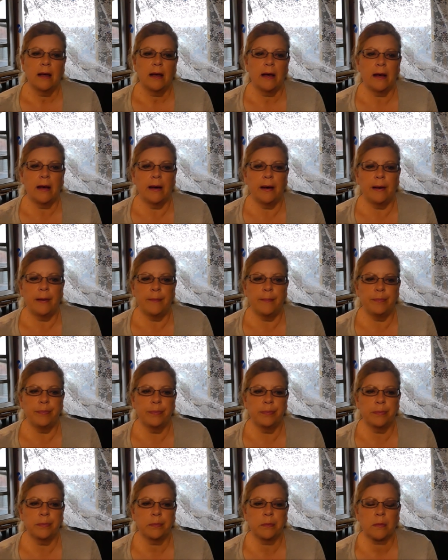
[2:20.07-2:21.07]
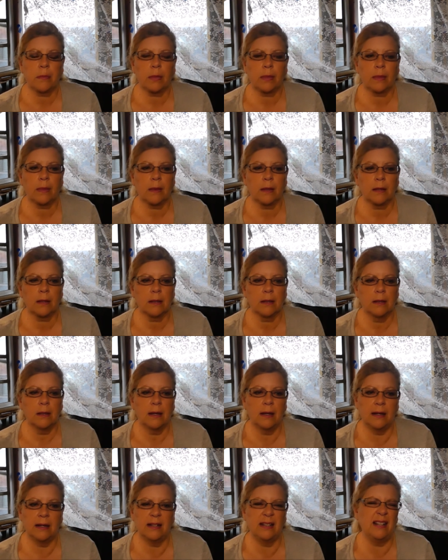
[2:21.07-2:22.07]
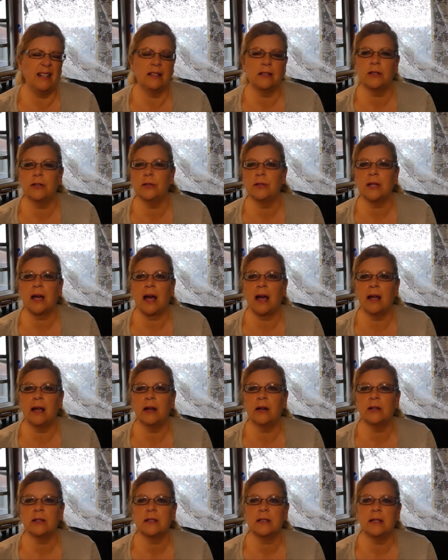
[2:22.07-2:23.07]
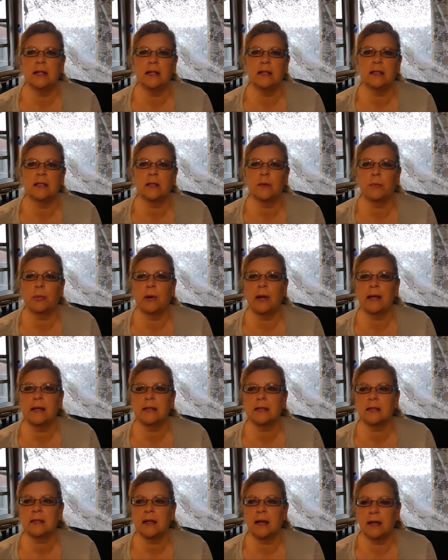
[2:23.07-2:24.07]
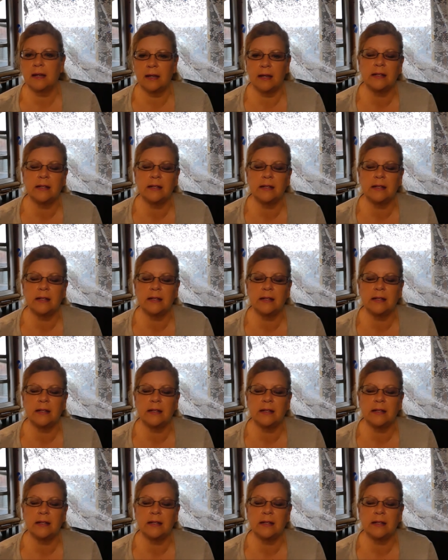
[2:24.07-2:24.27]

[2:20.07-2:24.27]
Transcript: And it needs new tires, needs the brakes done.